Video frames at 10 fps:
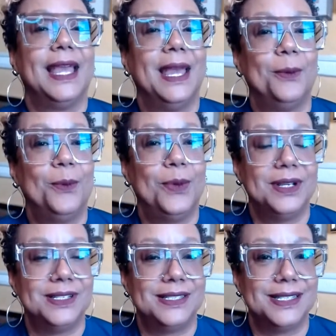it
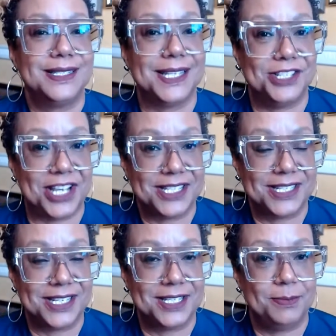was
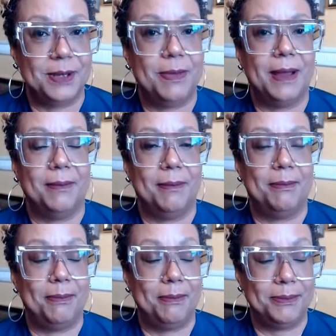suggested to
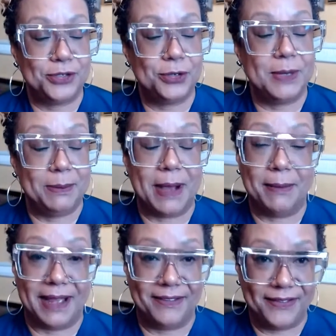me by
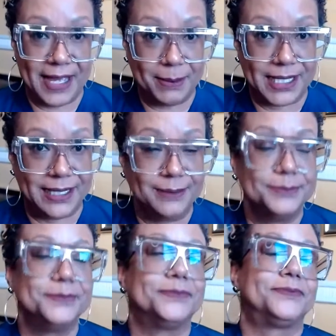my family,
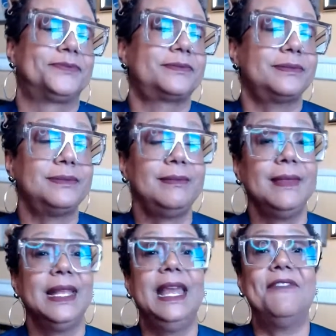
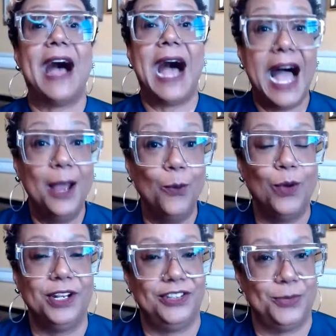if I
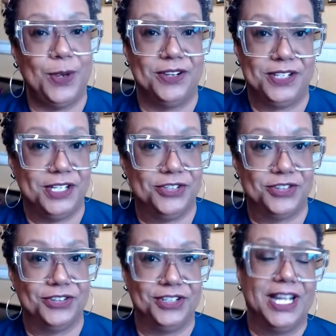wanted to wear a
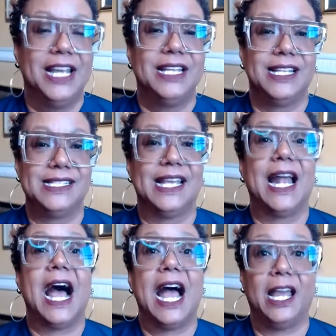T-shirt that
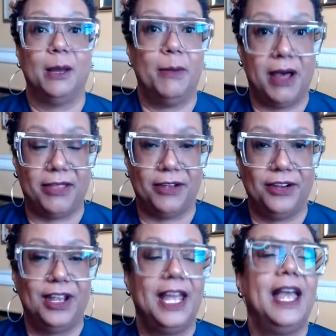said I am other,